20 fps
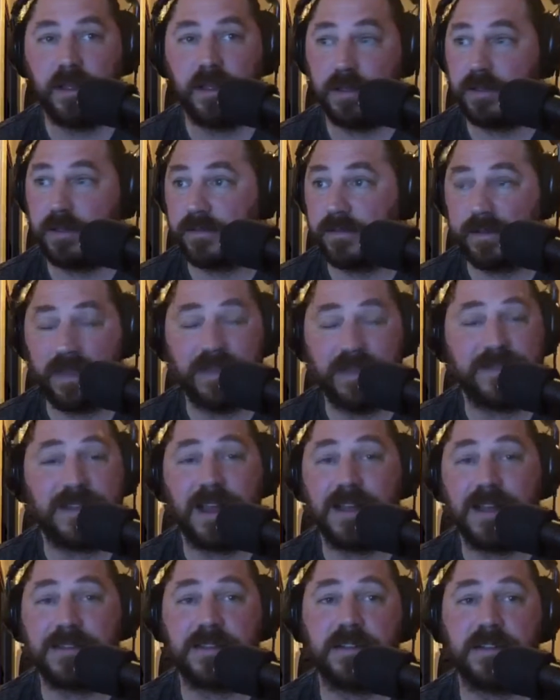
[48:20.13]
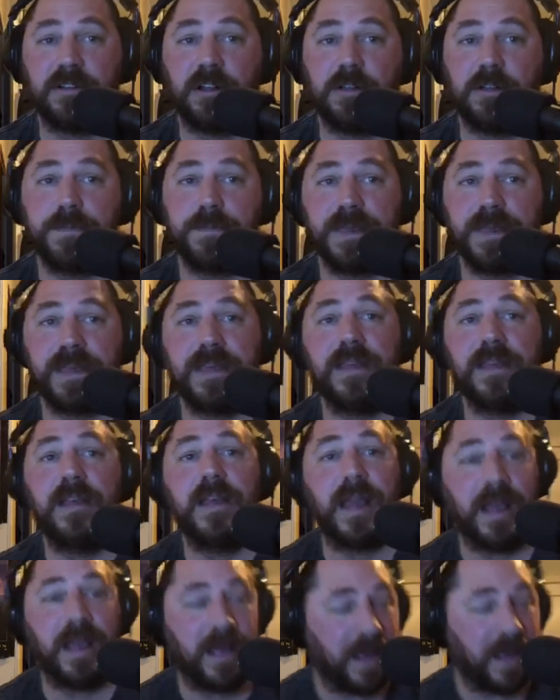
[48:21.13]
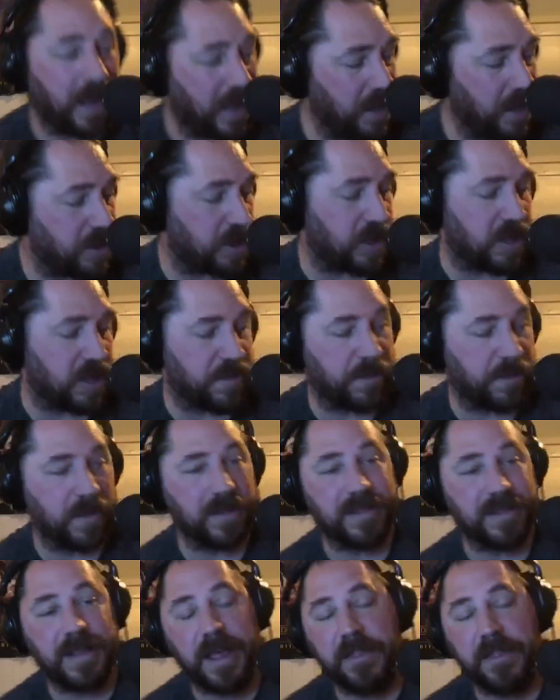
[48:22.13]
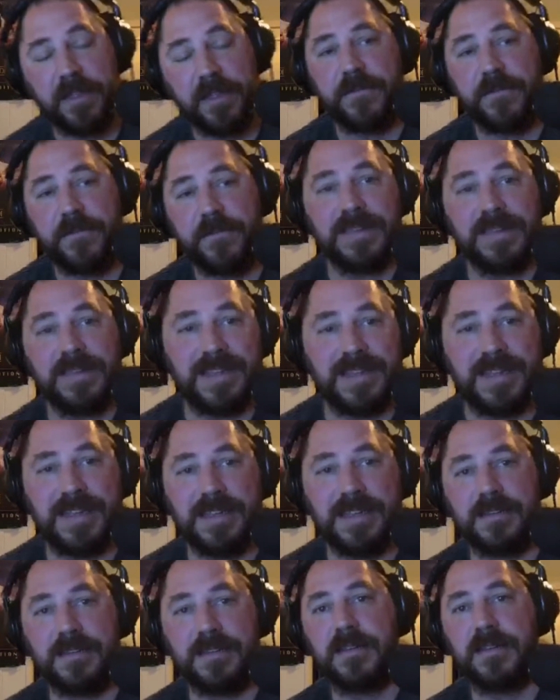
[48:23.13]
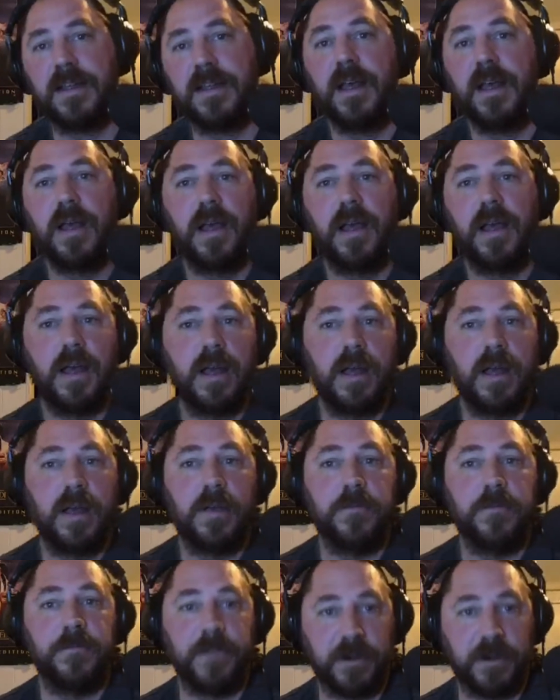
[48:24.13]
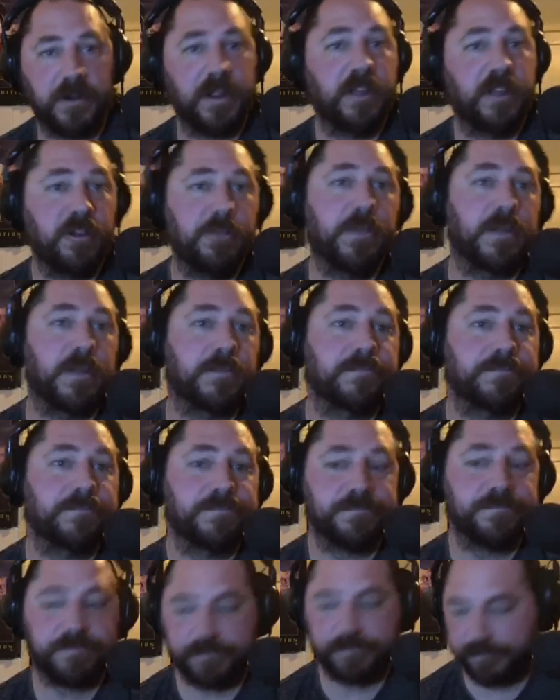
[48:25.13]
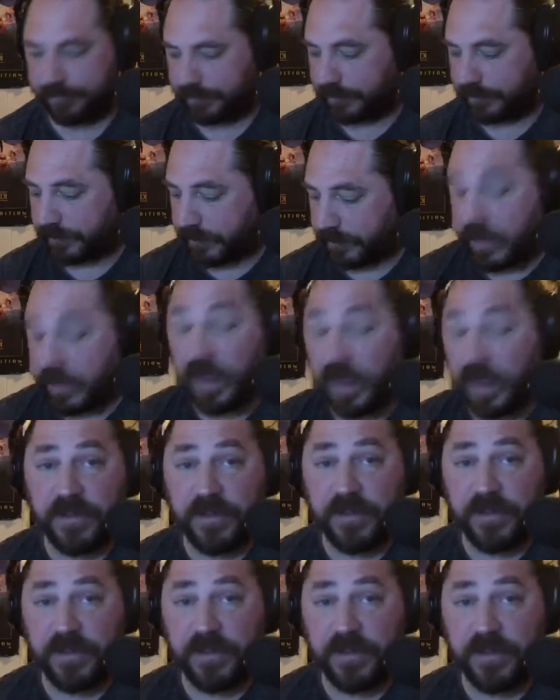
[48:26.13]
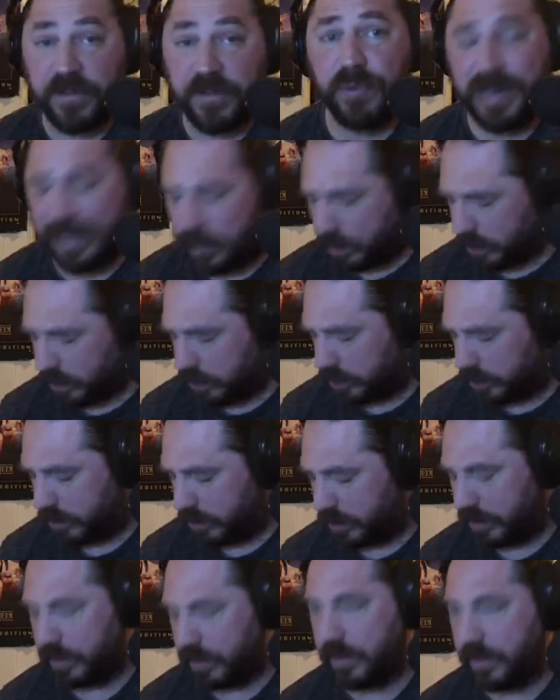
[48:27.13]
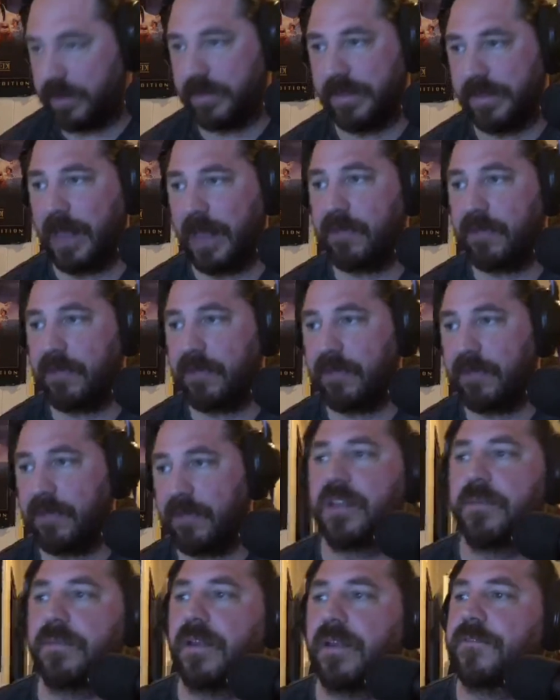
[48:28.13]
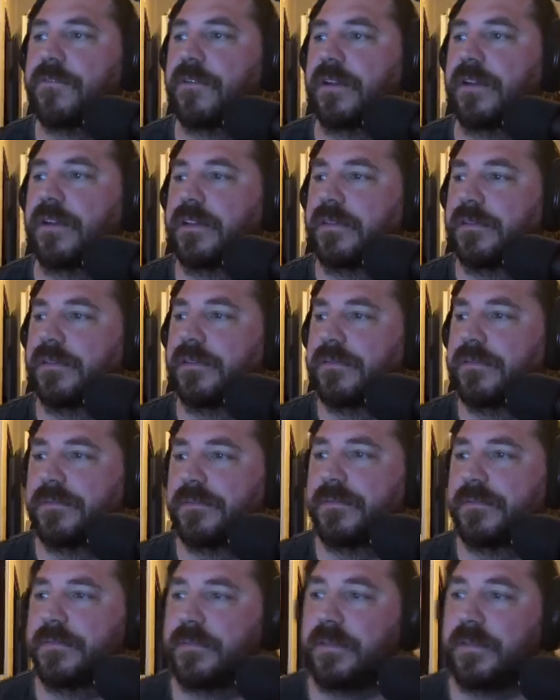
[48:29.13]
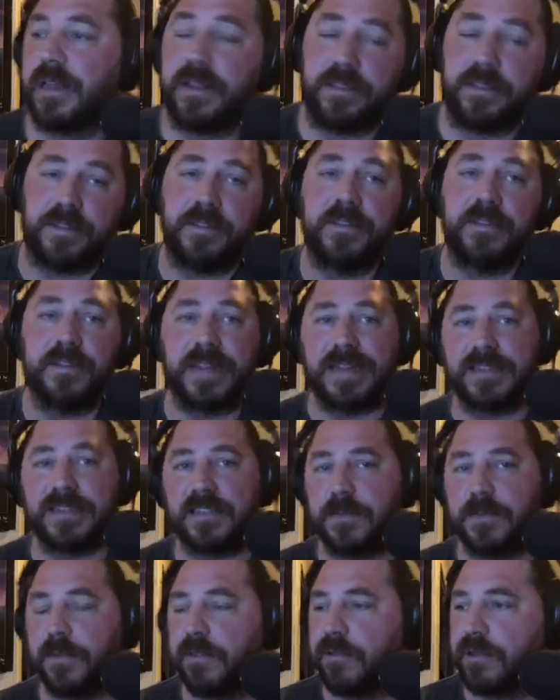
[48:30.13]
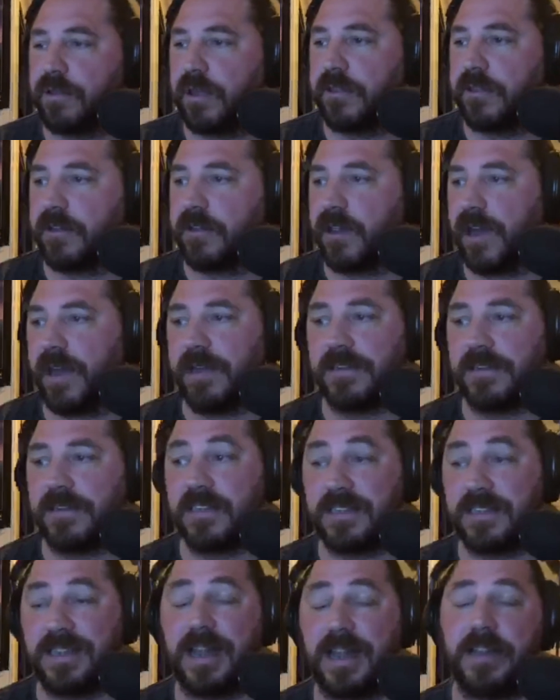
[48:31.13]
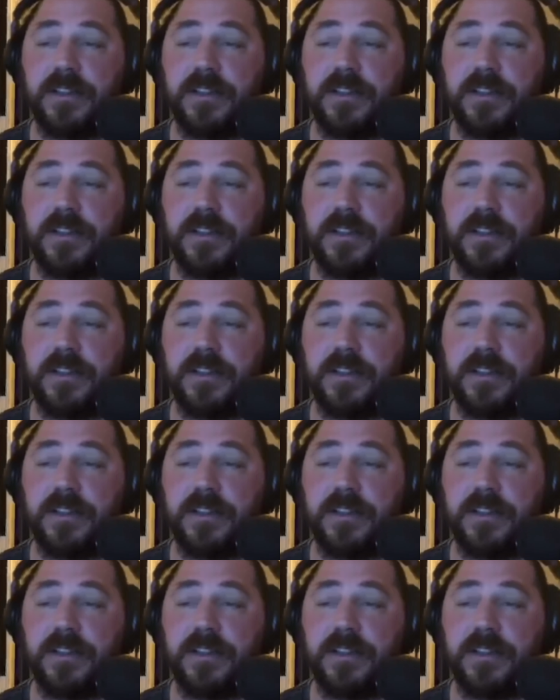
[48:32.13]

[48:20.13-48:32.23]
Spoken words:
these guys can all be ageless, but Leatherface is very human, very real. That's what makes him different than some of those other guys, is that